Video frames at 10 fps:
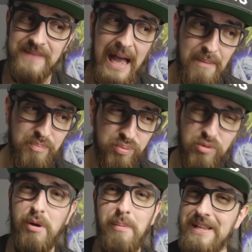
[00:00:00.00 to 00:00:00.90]
I'm
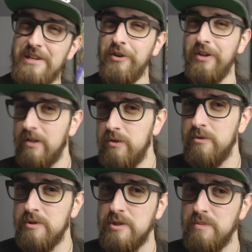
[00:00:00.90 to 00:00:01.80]
probably gonna
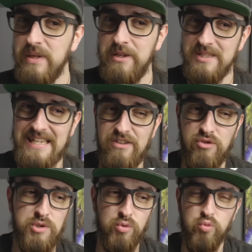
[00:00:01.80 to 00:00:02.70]
lose because I
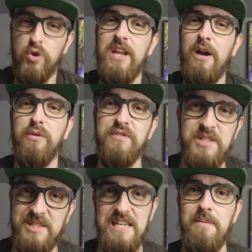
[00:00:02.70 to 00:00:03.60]
just run out of
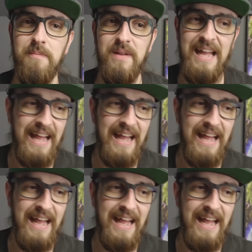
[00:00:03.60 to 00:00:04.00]
steam.